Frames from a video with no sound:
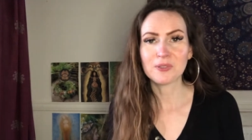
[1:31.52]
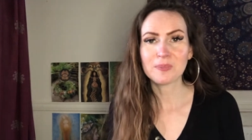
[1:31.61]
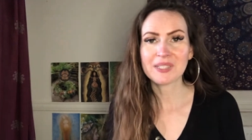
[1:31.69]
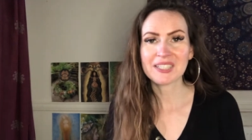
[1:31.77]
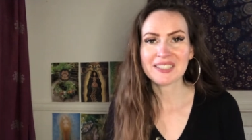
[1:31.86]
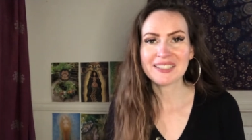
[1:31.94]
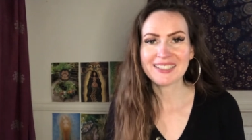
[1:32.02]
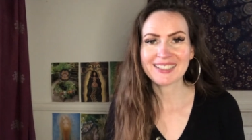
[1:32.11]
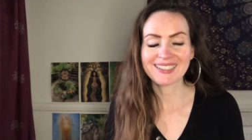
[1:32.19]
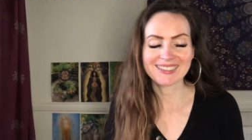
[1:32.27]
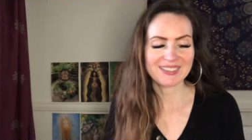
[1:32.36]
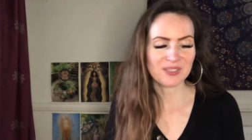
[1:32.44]

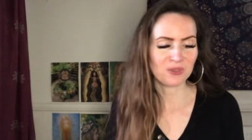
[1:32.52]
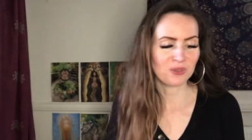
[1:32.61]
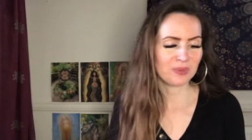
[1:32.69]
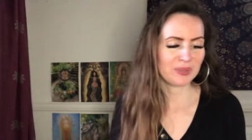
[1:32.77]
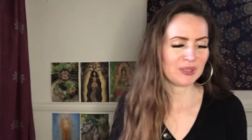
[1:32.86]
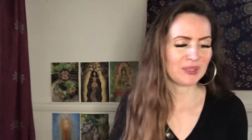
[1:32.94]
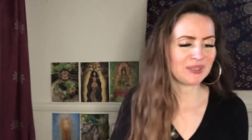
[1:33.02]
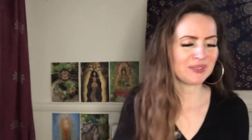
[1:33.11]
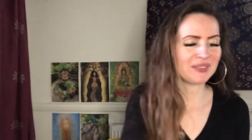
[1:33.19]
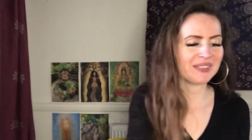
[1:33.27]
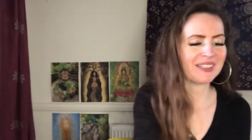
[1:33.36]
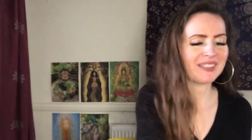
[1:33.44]
beginning,
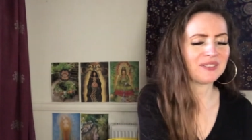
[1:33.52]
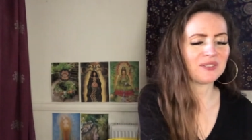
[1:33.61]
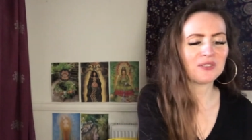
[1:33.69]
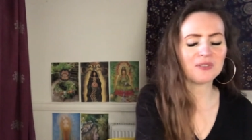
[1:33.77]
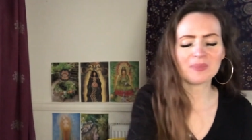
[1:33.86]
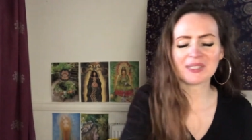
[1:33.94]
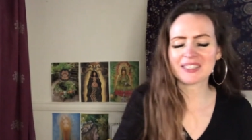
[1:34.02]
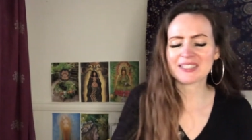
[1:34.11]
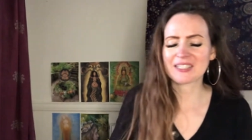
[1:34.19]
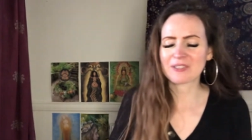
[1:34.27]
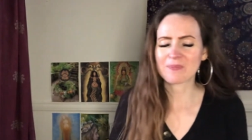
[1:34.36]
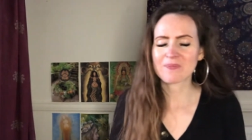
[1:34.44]
Scorpio. A new
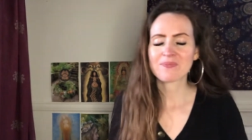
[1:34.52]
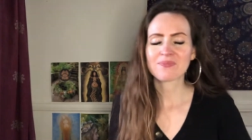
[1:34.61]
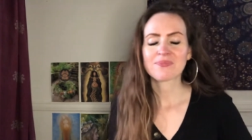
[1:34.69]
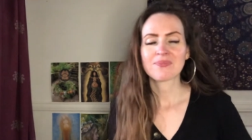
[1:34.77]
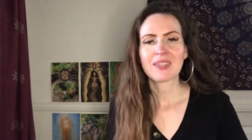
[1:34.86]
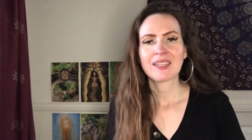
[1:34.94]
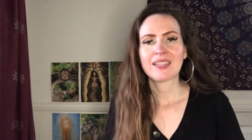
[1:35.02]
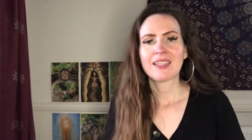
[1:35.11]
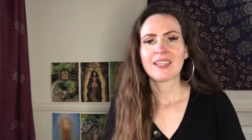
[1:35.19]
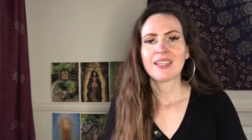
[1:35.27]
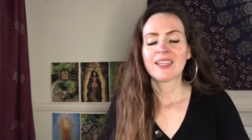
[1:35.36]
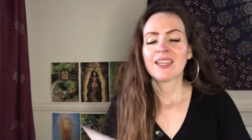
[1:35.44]
beginning.
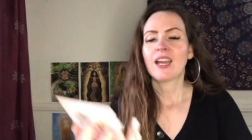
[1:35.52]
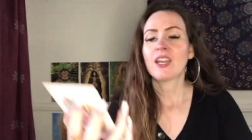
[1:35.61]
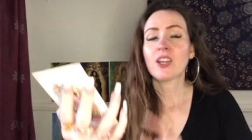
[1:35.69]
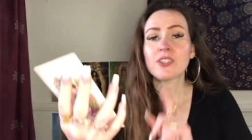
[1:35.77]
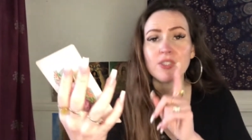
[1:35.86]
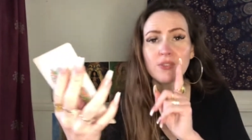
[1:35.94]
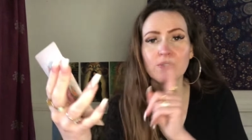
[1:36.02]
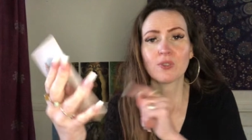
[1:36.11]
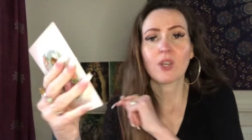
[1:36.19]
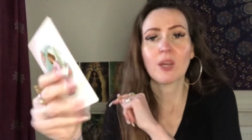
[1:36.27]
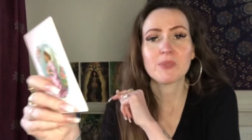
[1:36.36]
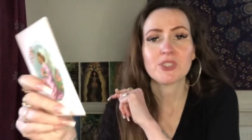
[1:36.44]
And I do
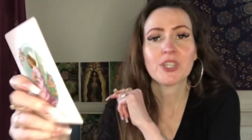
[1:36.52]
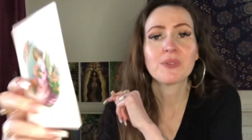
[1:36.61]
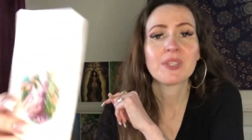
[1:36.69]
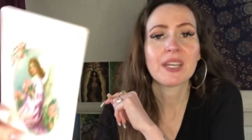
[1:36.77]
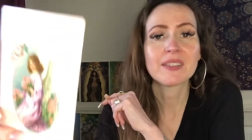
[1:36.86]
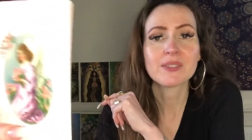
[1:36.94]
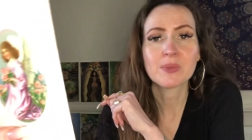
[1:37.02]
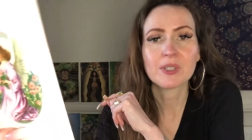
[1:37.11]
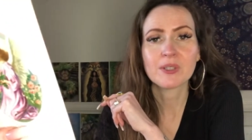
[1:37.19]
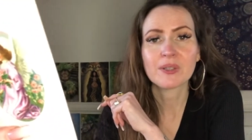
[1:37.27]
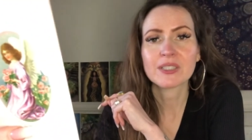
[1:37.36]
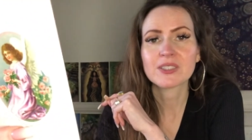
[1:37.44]
feel I'm shown that as
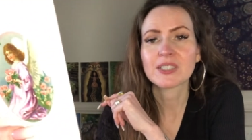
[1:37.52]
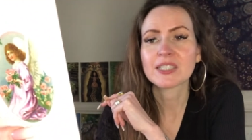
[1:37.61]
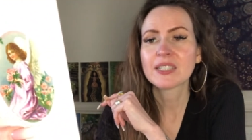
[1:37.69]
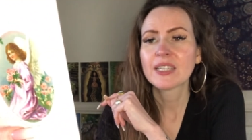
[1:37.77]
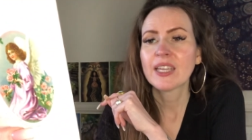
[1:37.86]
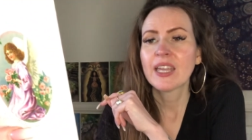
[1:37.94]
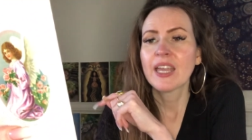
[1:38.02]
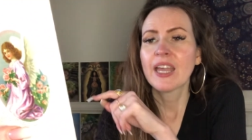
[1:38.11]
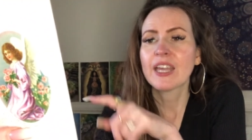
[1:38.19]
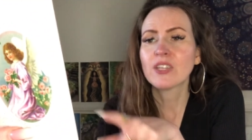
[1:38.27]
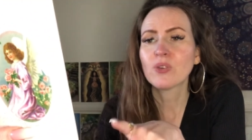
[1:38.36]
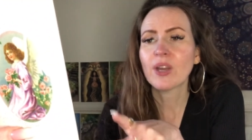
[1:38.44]
well, actually.
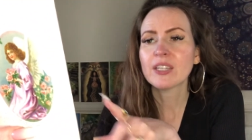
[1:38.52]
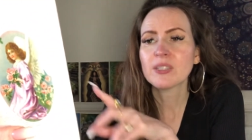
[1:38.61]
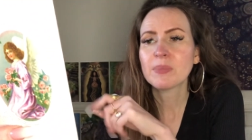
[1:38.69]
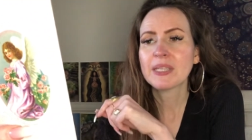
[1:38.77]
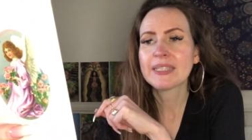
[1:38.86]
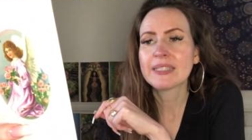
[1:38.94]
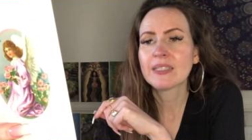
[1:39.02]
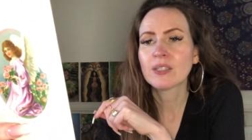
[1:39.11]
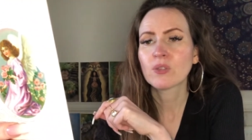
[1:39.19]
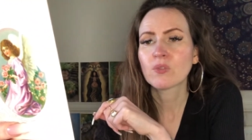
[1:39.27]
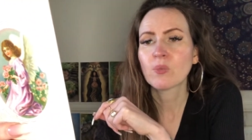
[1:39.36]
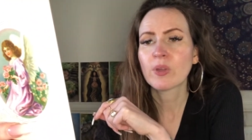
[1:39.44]
You're at the beginning
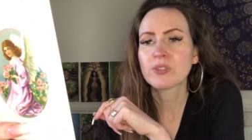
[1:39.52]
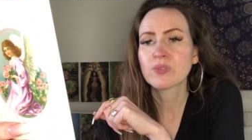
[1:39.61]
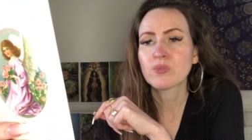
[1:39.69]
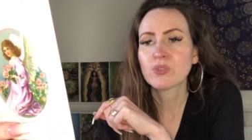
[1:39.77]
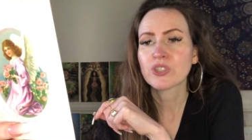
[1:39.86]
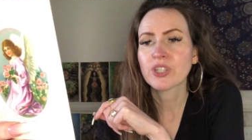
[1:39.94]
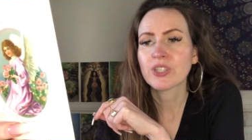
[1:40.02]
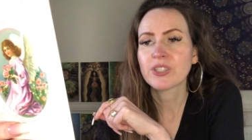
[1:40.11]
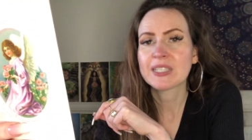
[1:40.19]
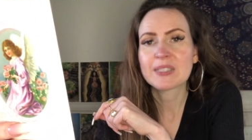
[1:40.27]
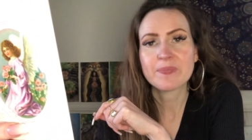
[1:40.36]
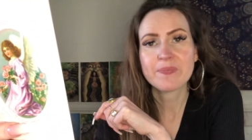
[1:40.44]
of a wonderful
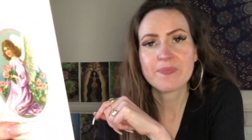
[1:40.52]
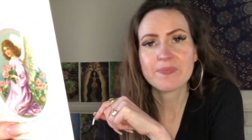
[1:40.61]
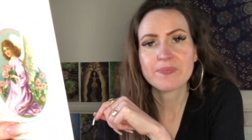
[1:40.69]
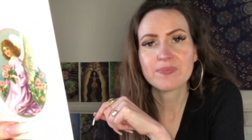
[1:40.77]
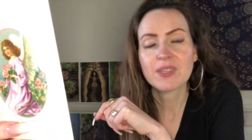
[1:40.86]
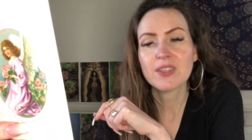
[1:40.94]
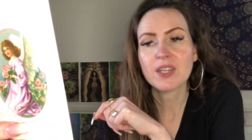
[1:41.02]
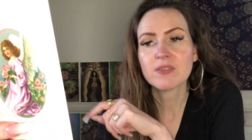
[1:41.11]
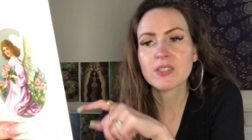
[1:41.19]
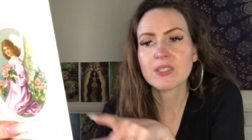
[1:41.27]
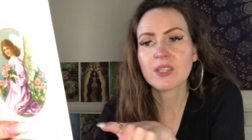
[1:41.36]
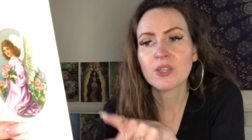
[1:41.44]
journey. There
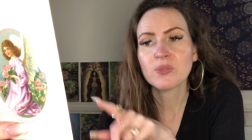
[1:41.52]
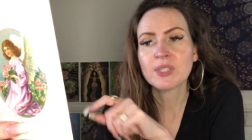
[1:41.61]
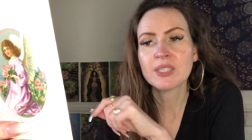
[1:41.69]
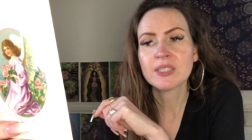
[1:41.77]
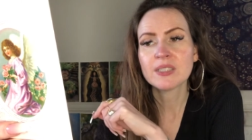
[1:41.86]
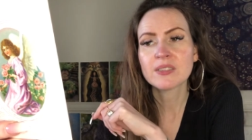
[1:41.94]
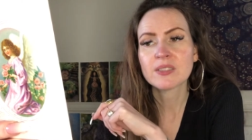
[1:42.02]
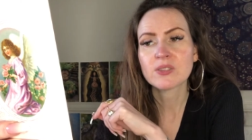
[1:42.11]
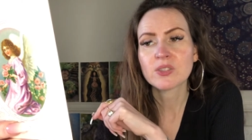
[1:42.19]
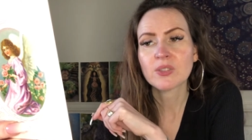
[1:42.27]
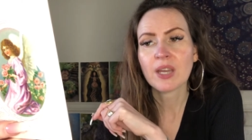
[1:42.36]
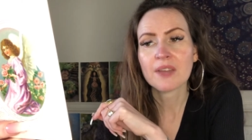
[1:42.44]
is no need
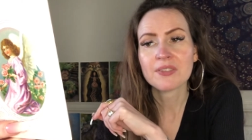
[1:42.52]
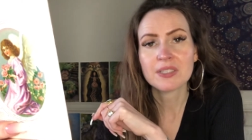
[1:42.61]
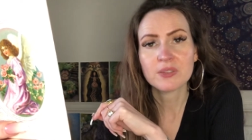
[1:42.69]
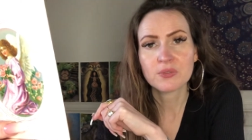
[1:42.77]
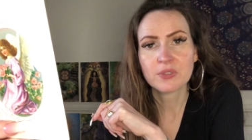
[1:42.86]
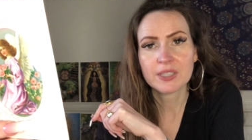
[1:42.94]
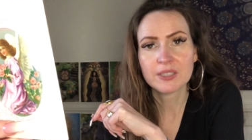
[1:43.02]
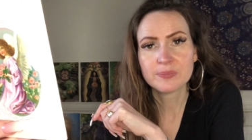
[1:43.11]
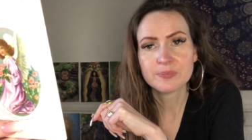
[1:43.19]
to have any fear